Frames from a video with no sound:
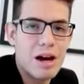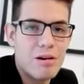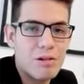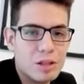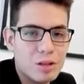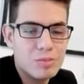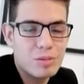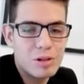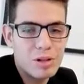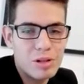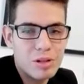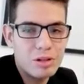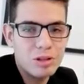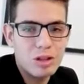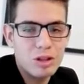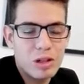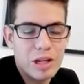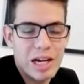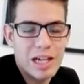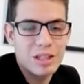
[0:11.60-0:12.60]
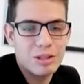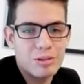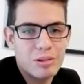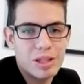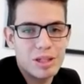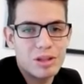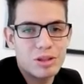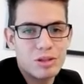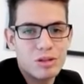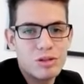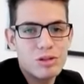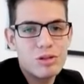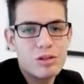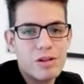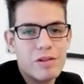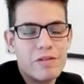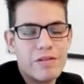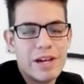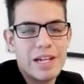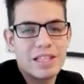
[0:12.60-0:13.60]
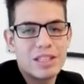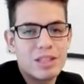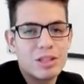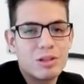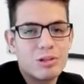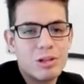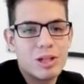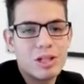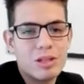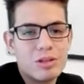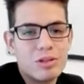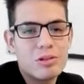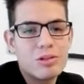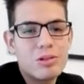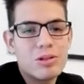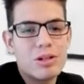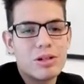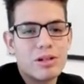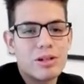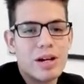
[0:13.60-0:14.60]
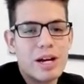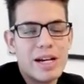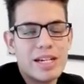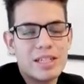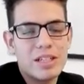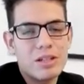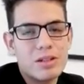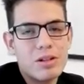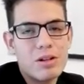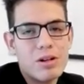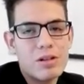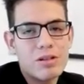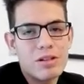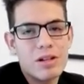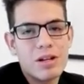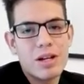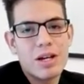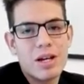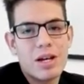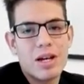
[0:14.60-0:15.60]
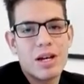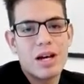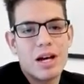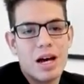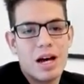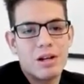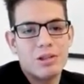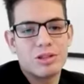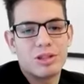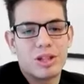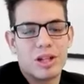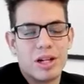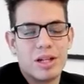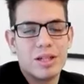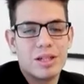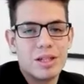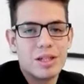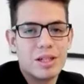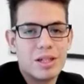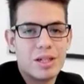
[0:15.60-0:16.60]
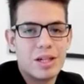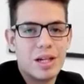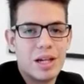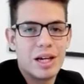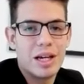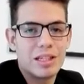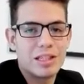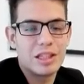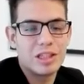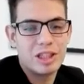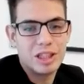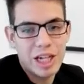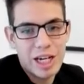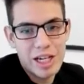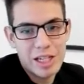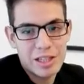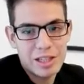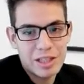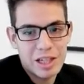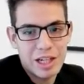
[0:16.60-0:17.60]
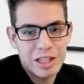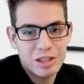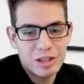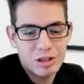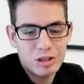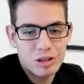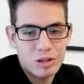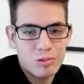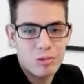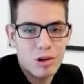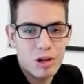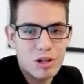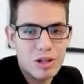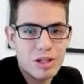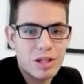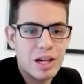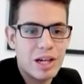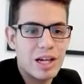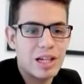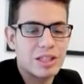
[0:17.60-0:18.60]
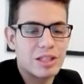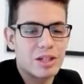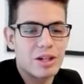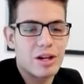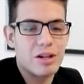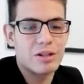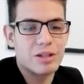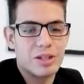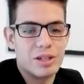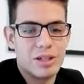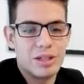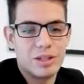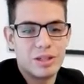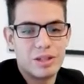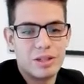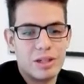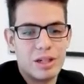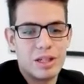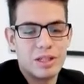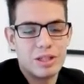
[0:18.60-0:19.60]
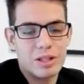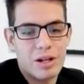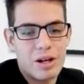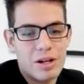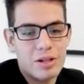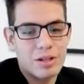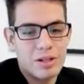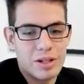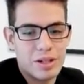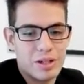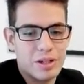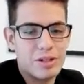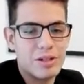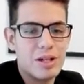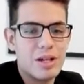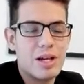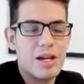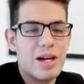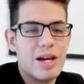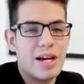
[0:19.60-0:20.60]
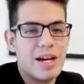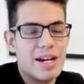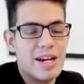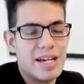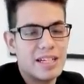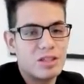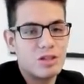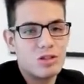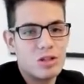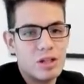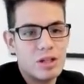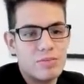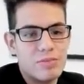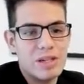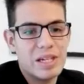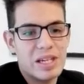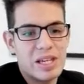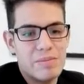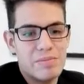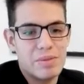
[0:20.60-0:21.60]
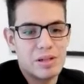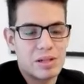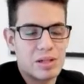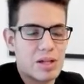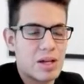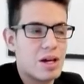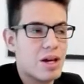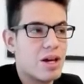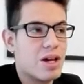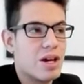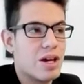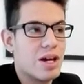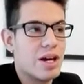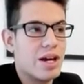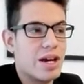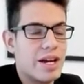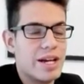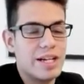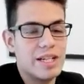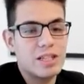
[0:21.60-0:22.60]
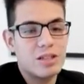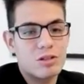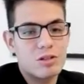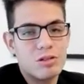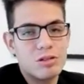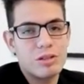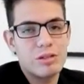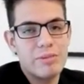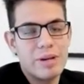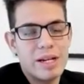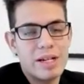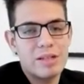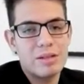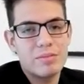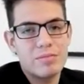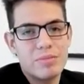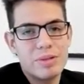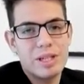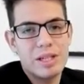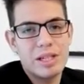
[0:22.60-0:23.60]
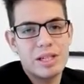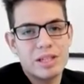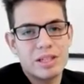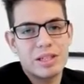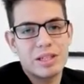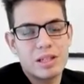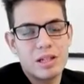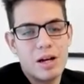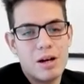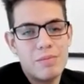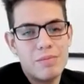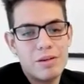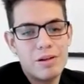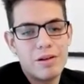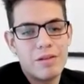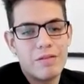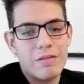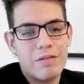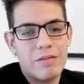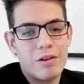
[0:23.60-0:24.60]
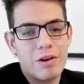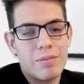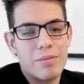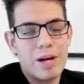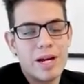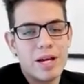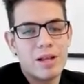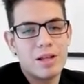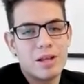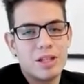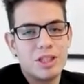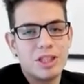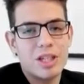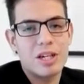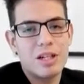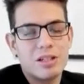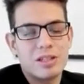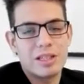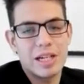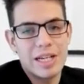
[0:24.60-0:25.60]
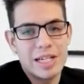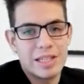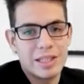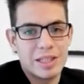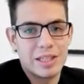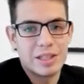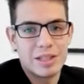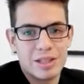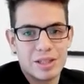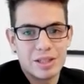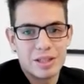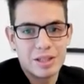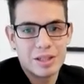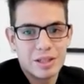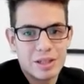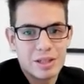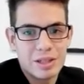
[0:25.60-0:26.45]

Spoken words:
was born on July 22 of 1822 on Heisenberg, Austria. As a child, I used to work as a gardener, and I studied beekeeping, and it cultivated me the love for biological sciences.